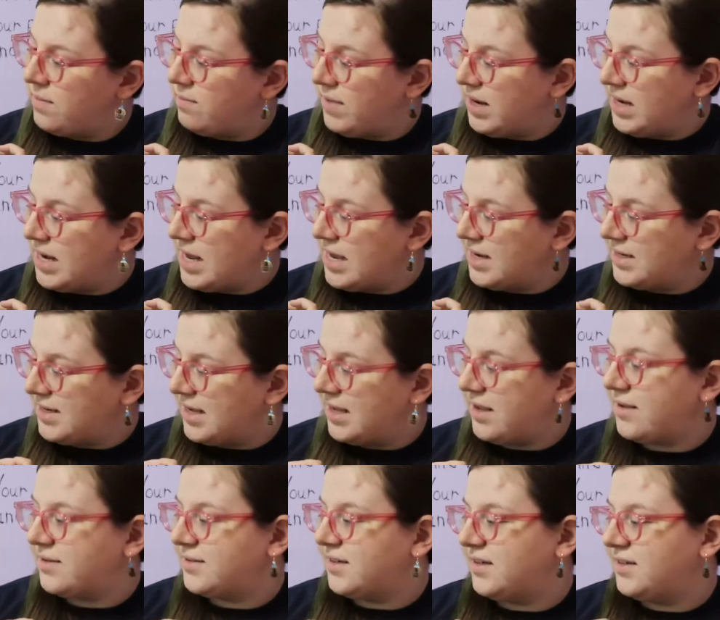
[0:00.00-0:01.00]
Midnight
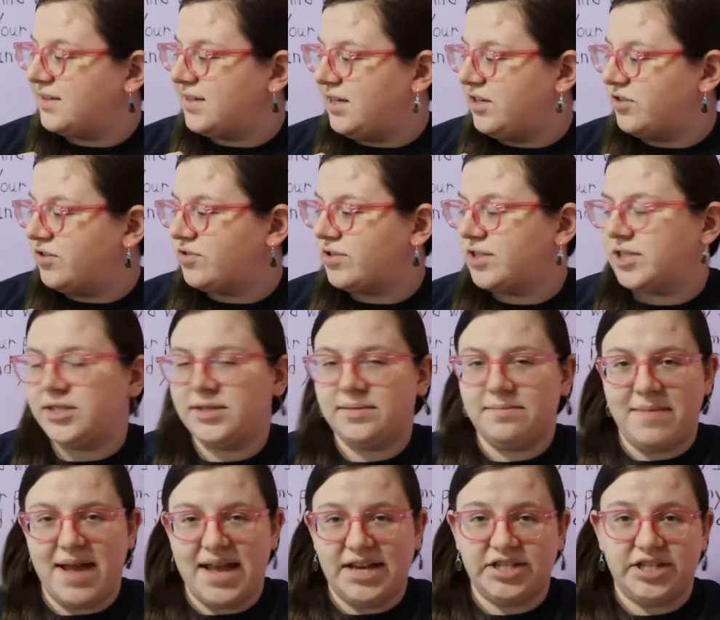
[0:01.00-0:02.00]
Tales and Dangerous
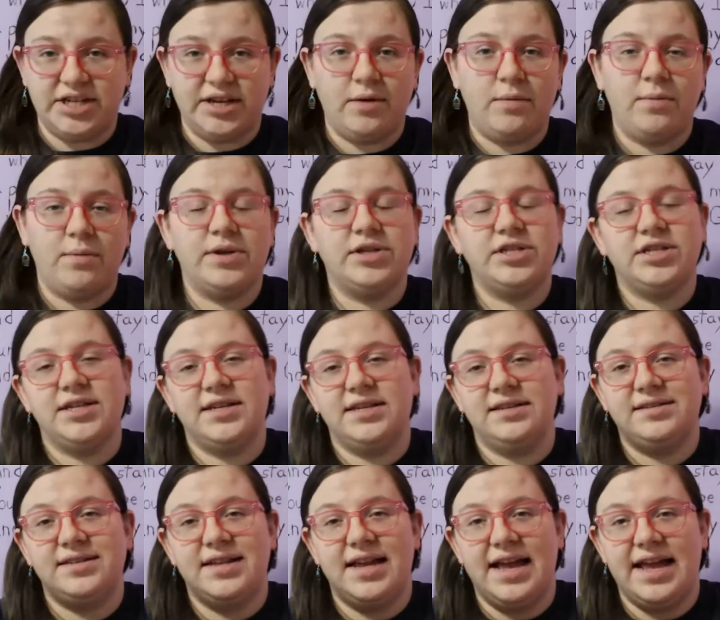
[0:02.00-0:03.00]
Magic, which
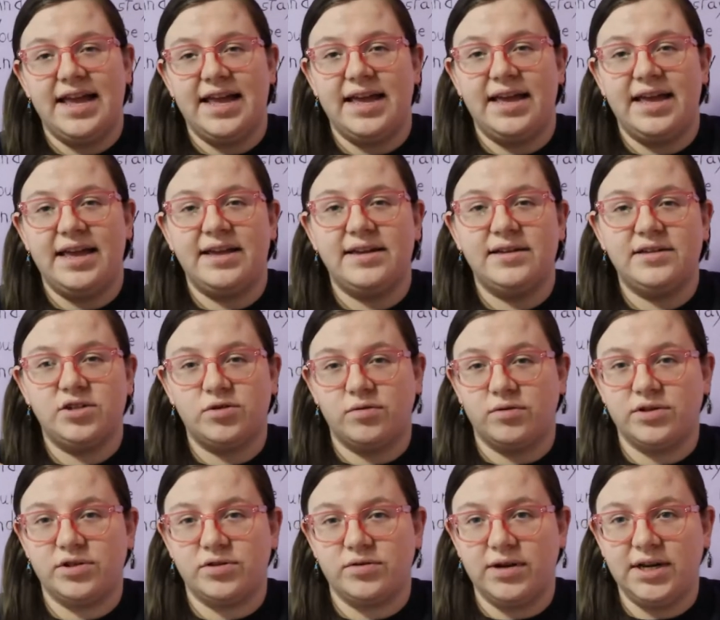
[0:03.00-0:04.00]
is a
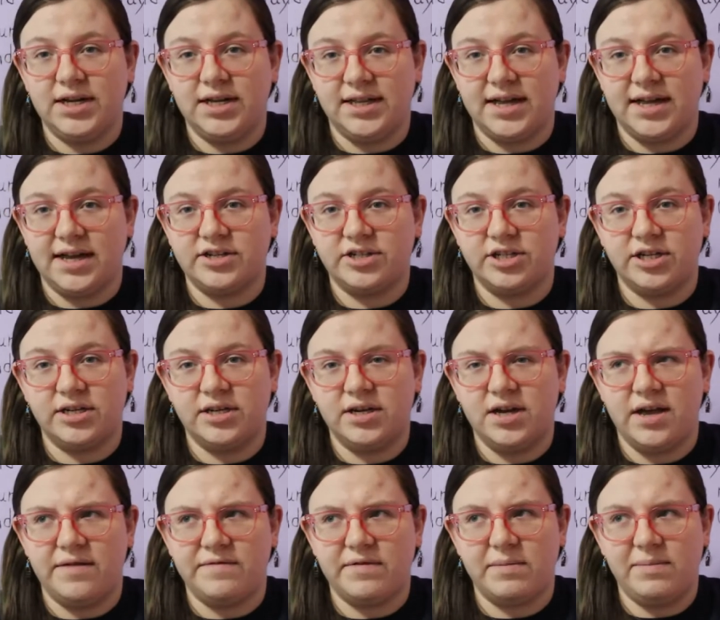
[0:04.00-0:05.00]
short story collection
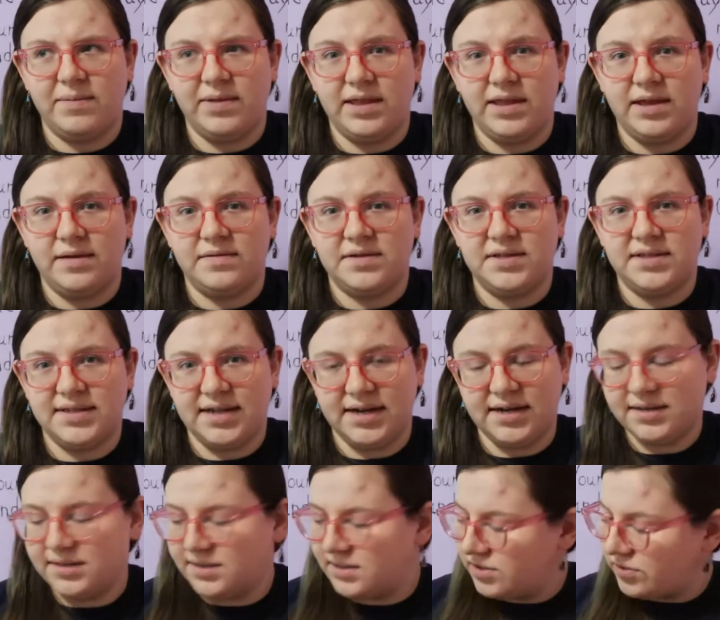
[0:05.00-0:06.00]
of, I believe,
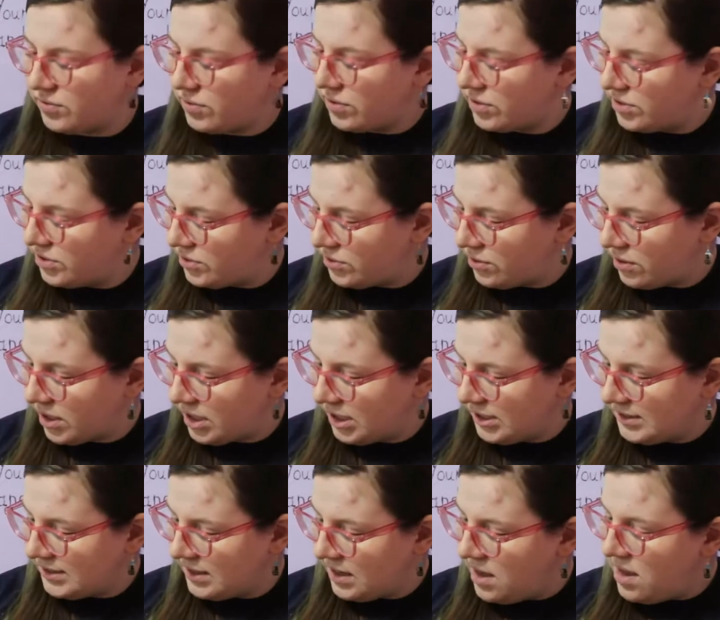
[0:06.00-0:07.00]
six short
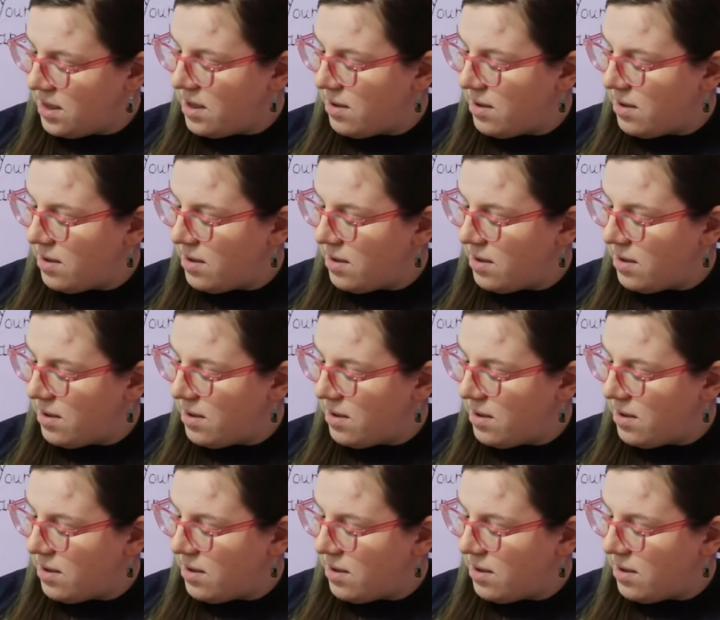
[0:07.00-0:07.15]
stories